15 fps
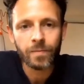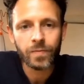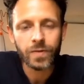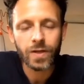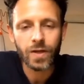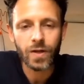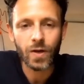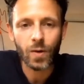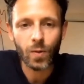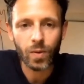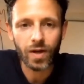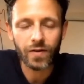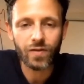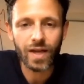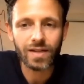we are
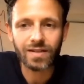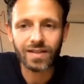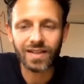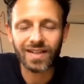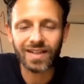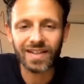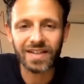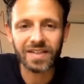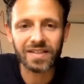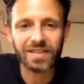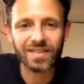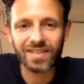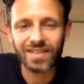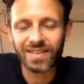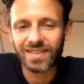inventing
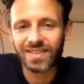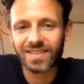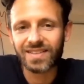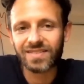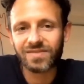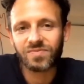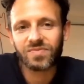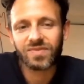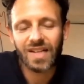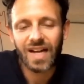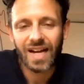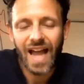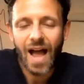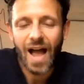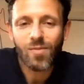a
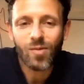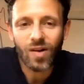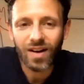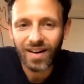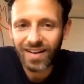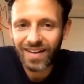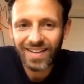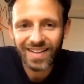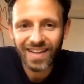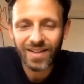camera,